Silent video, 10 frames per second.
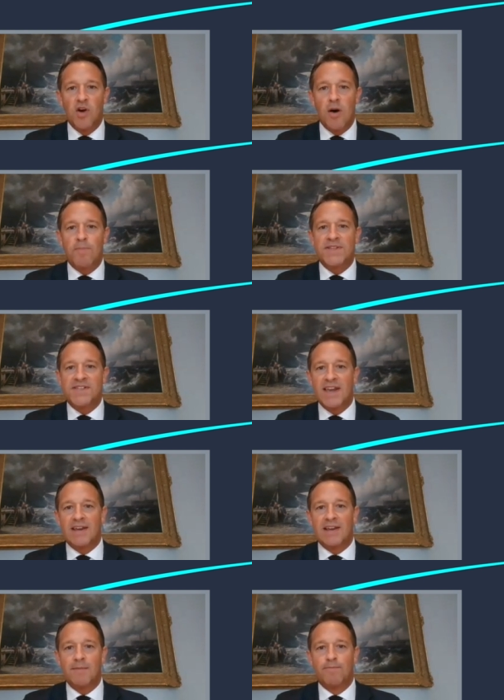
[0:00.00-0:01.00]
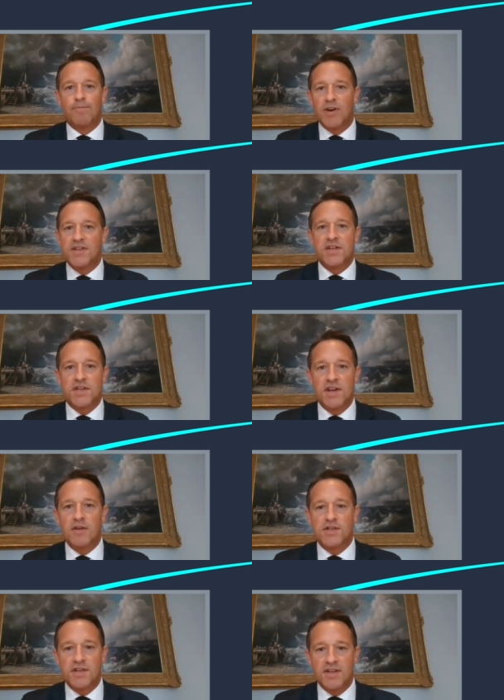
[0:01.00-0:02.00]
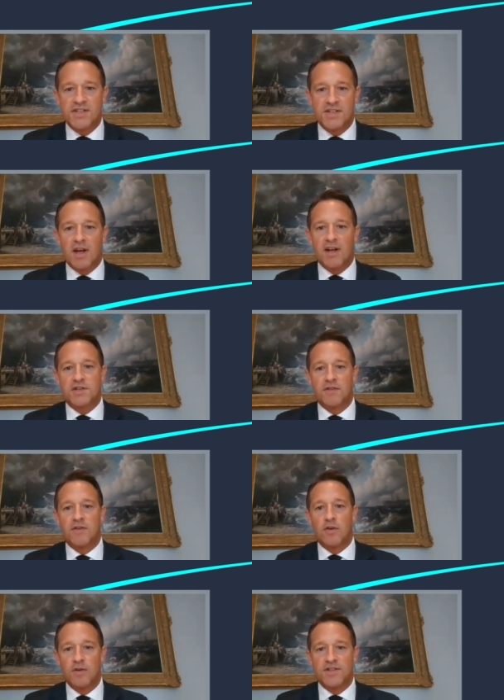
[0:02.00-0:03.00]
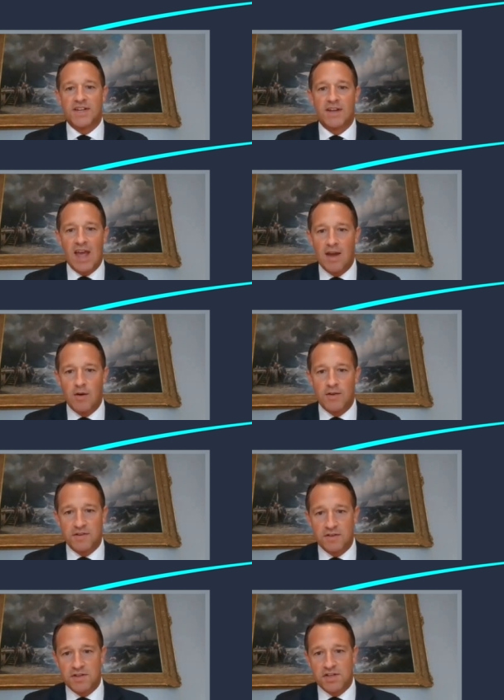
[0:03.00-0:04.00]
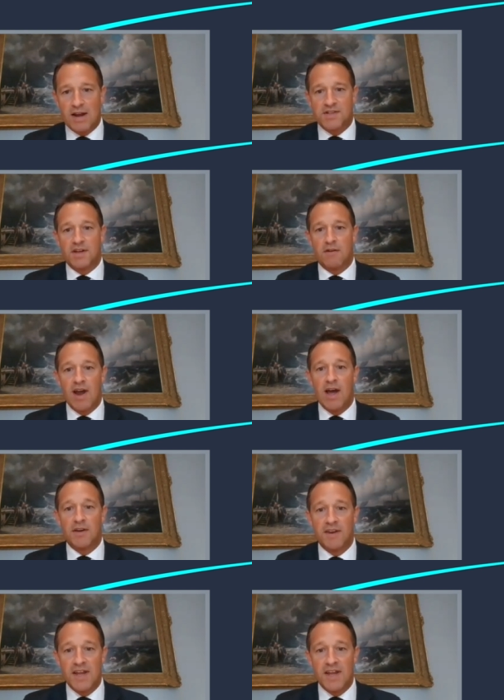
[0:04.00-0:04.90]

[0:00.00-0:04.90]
not a particularly British notion as such, sort of causing chaos and shouting around and